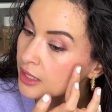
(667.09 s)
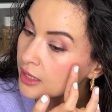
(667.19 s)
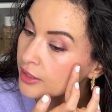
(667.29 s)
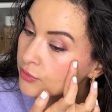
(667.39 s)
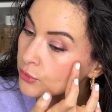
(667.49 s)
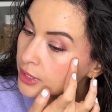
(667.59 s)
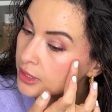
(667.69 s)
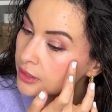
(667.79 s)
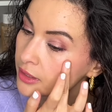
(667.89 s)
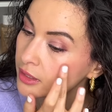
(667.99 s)
I
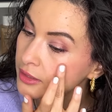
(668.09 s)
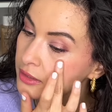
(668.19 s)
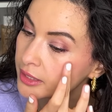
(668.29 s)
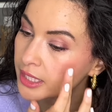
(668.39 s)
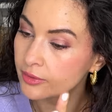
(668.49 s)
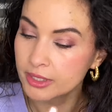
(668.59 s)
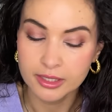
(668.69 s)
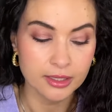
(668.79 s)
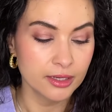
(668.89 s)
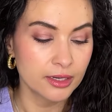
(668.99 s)
avoided this area
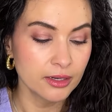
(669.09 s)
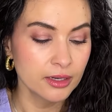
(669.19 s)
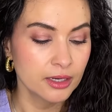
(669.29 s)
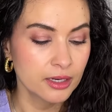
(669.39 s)
here.